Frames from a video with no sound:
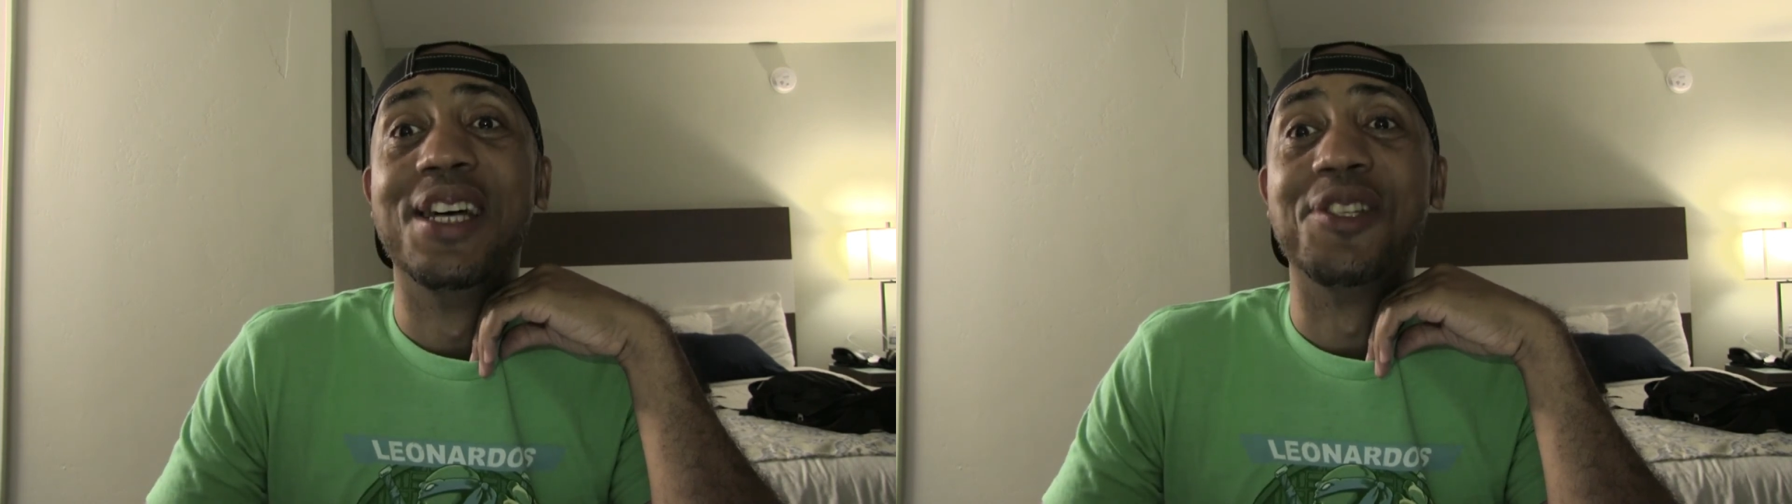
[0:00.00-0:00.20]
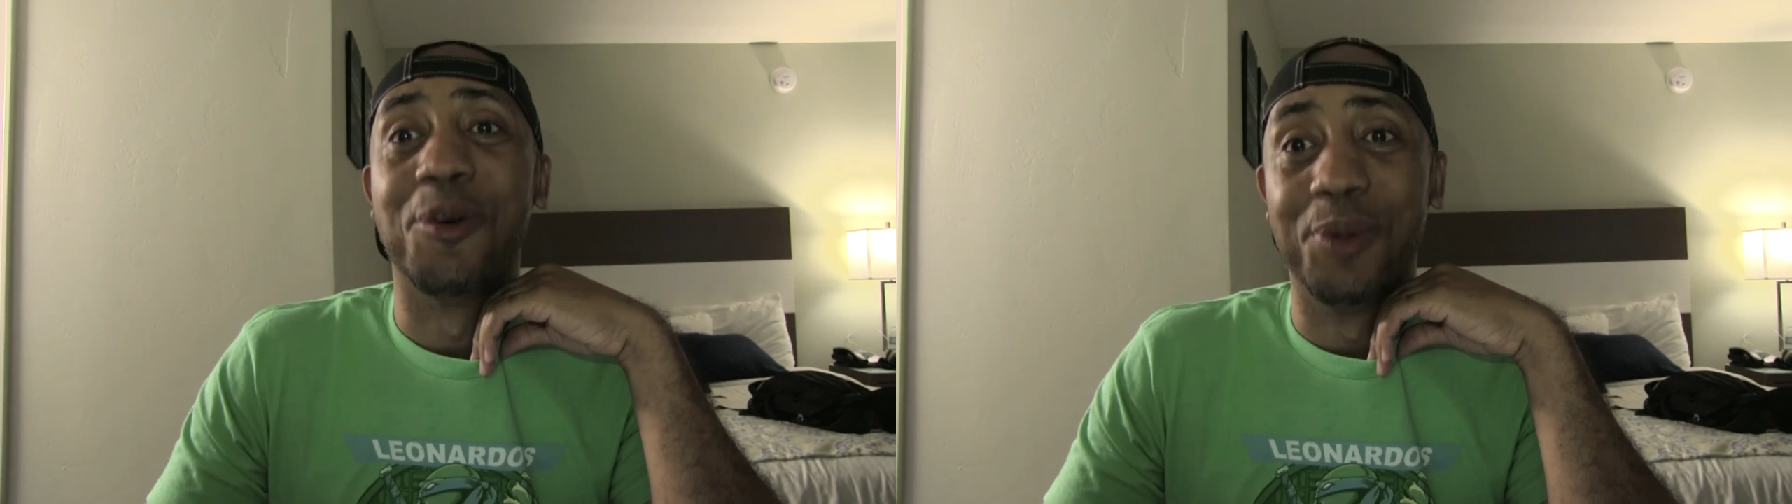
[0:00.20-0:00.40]

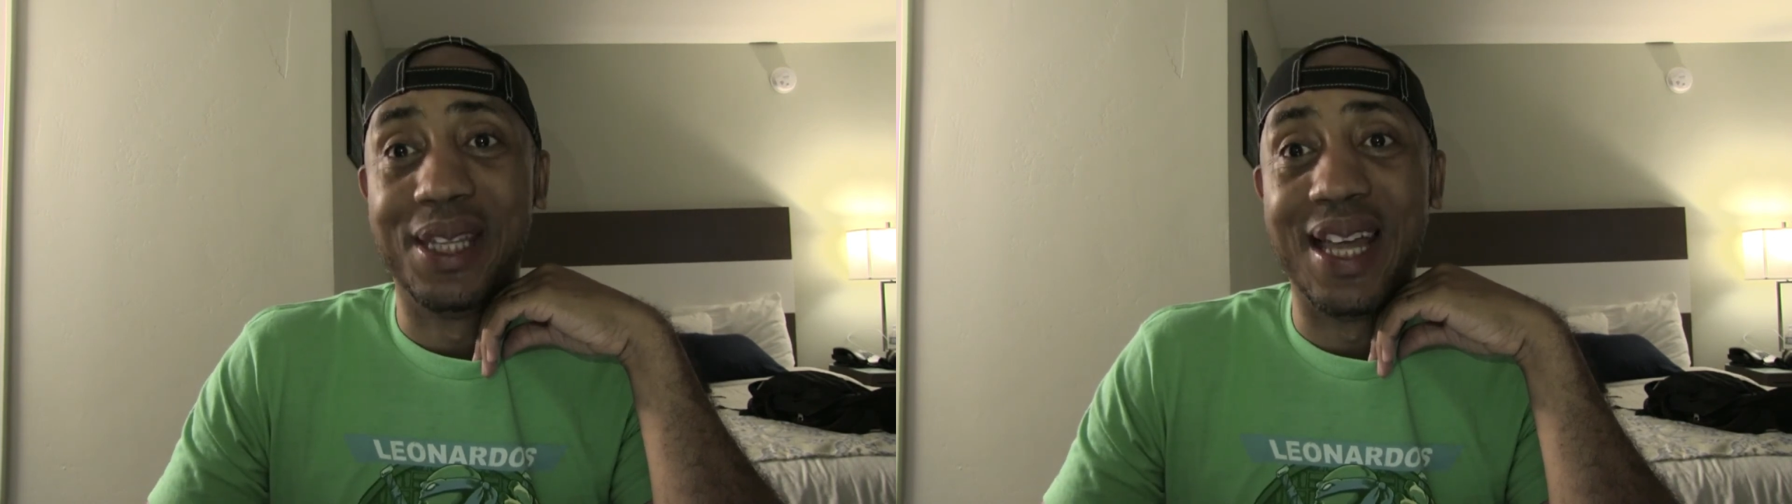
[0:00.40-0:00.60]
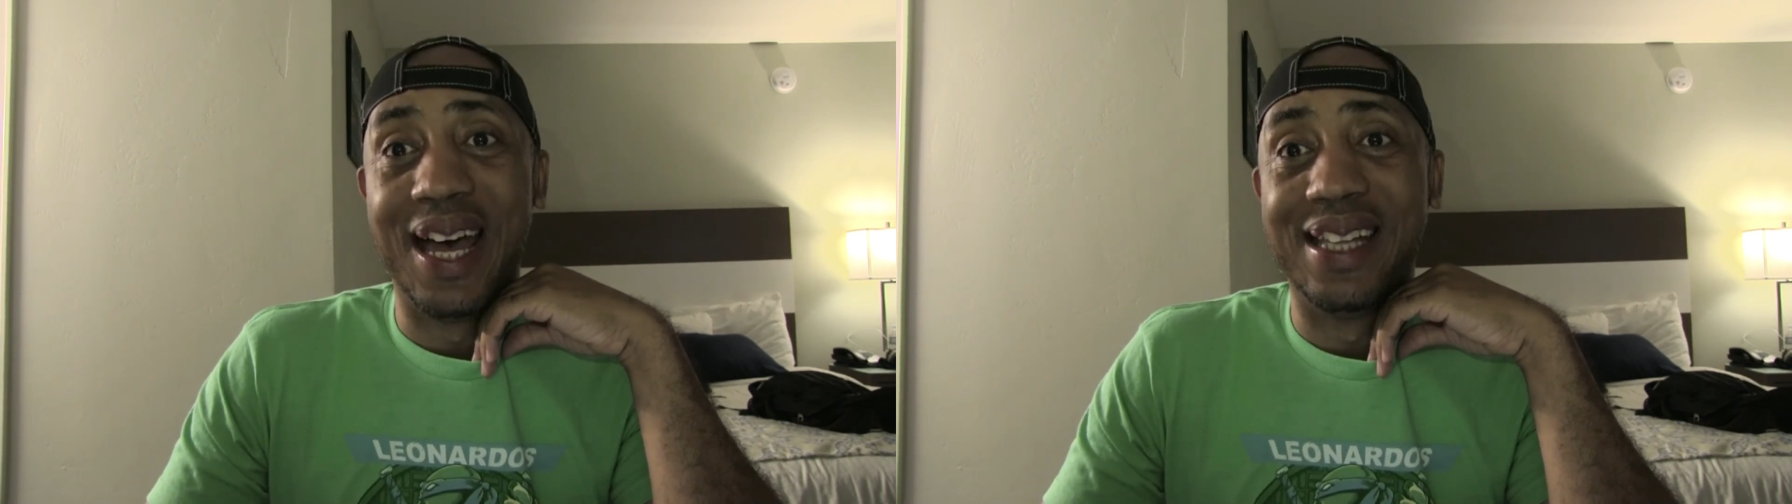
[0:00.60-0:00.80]
So,
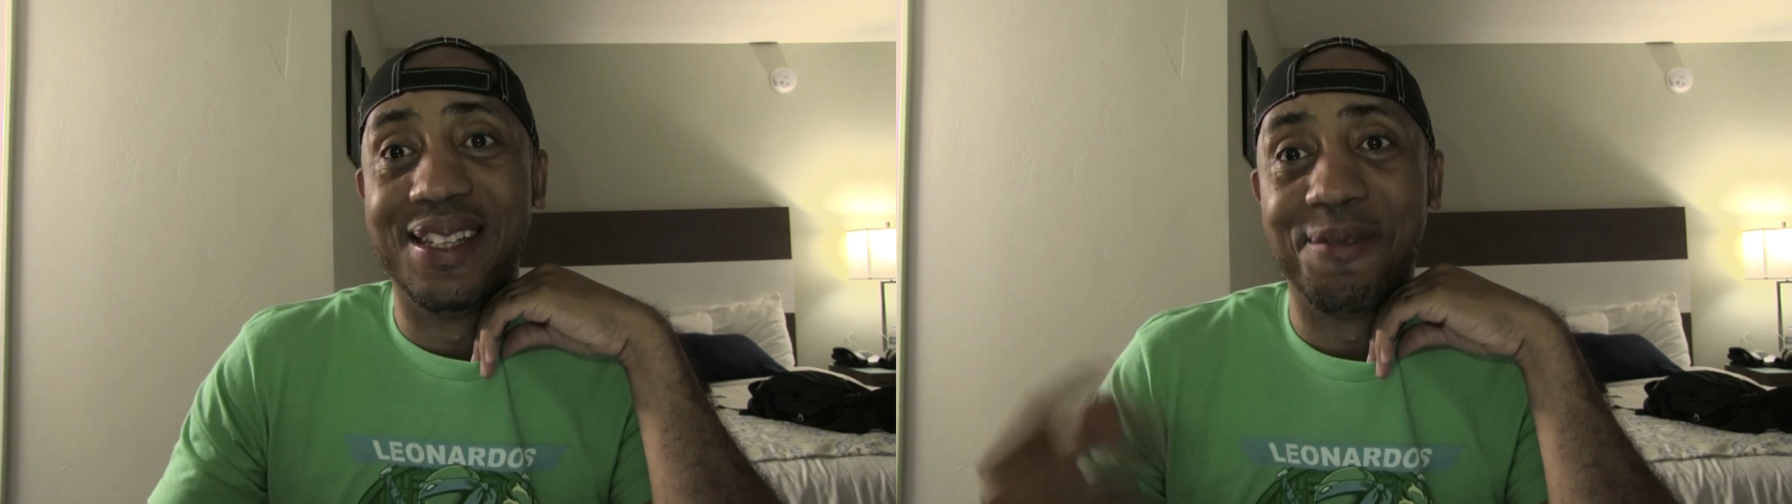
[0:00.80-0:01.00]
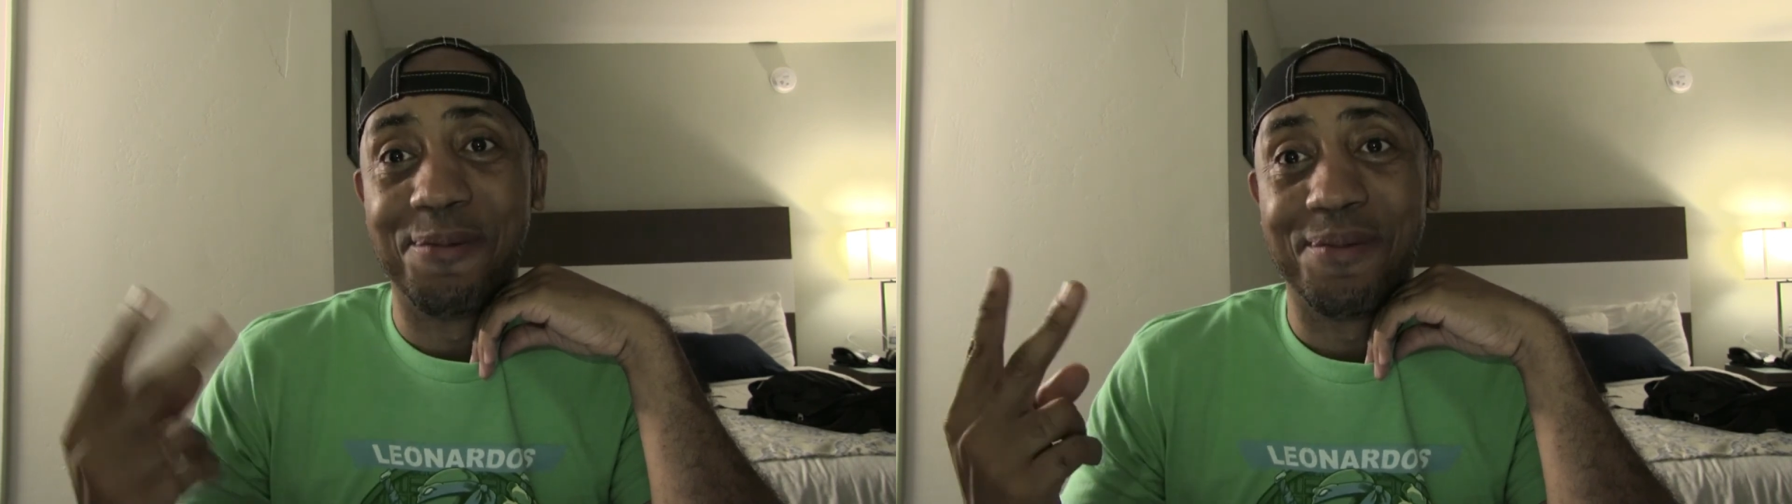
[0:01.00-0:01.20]
with that,
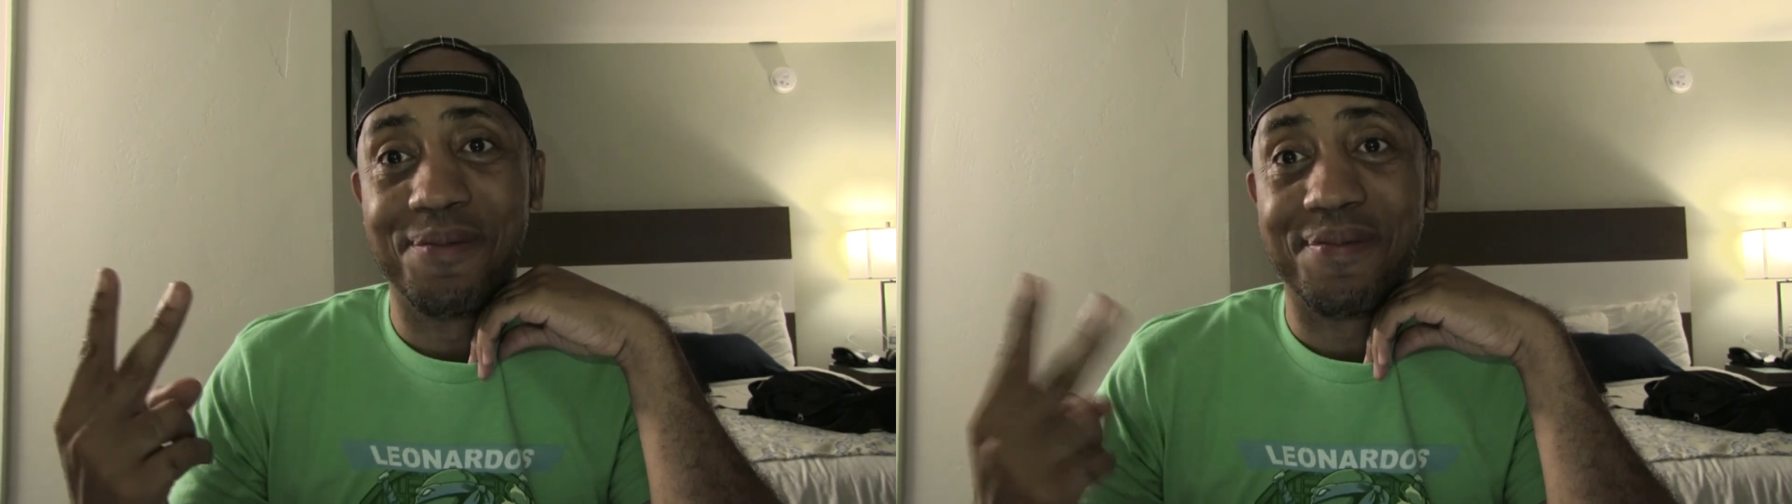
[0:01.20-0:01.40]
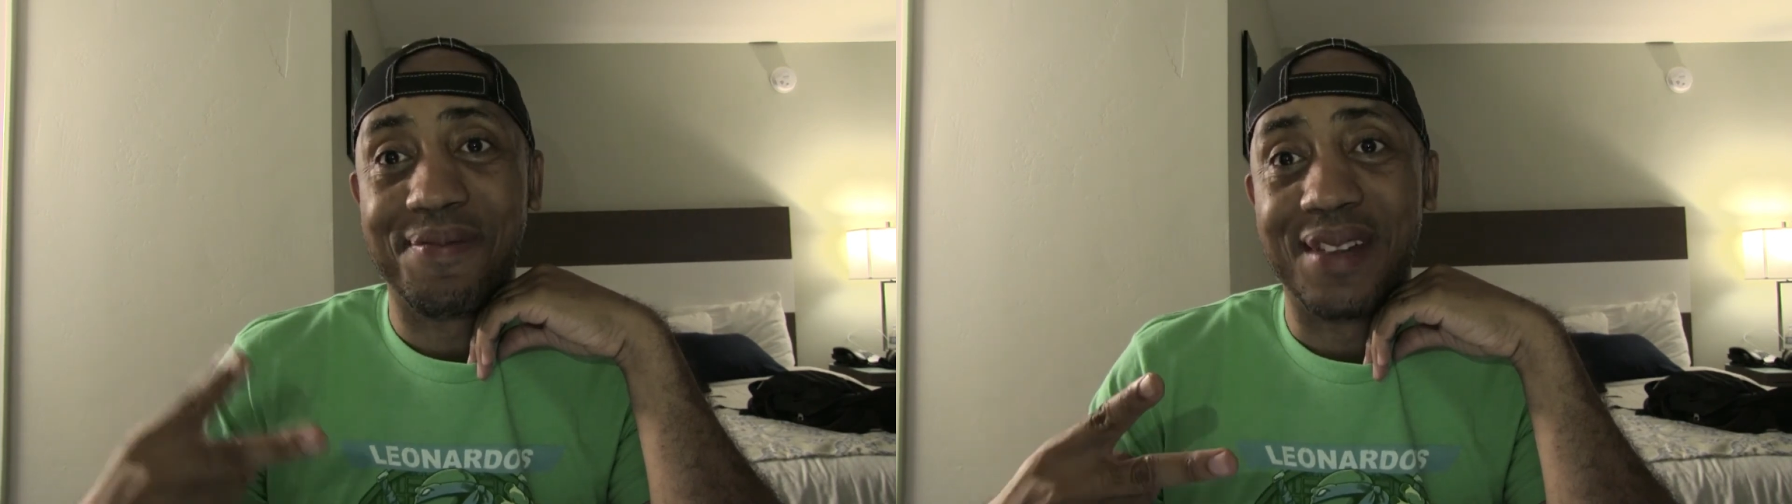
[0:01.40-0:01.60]

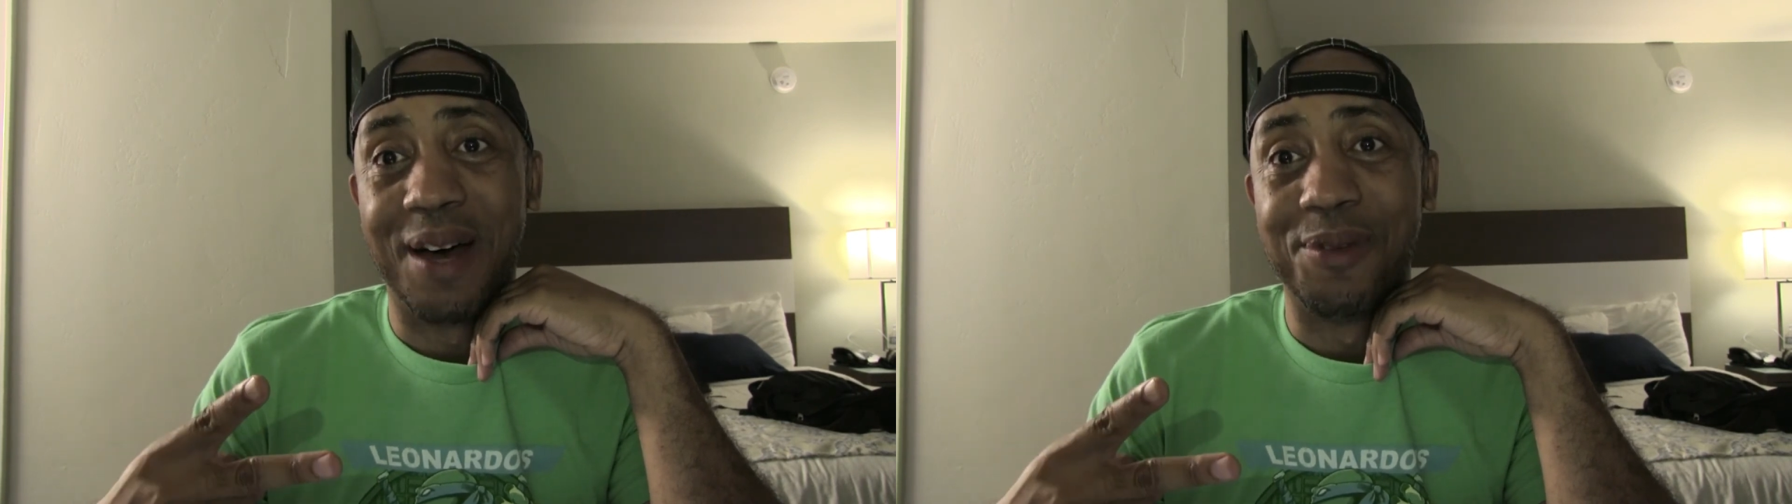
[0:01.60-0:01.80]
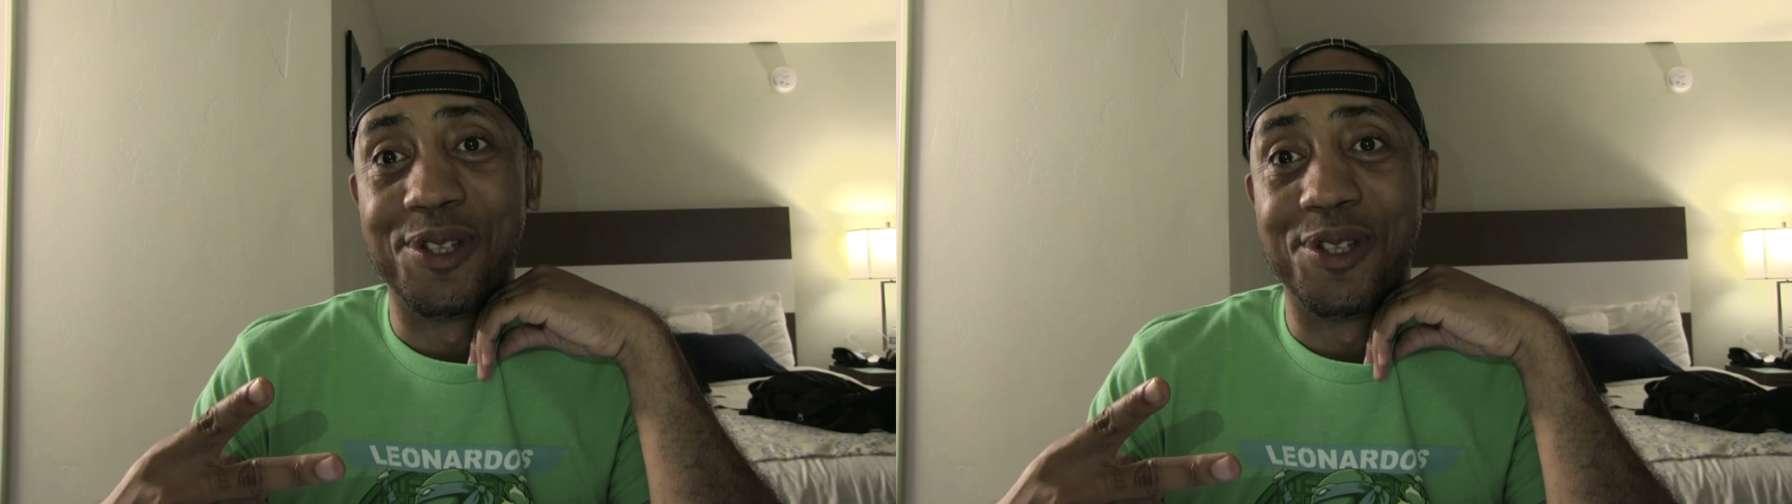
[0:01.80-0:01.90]
I'm